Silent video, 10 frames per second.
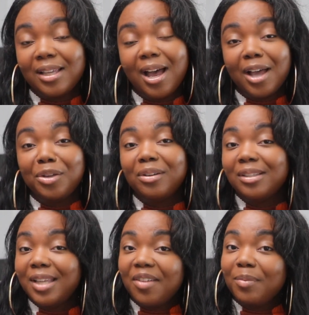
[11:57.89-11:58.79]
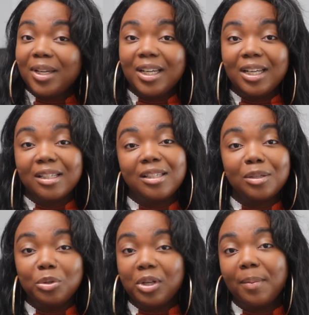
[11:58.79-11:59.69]
how you can save money and
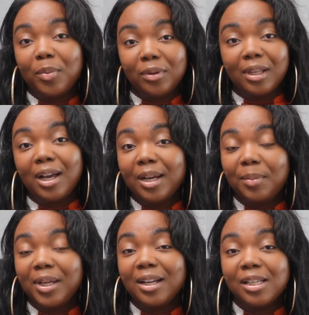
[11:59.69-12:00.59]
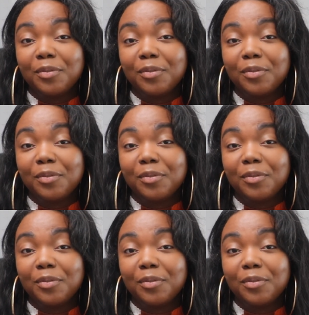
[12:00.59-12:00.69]
still shop online, because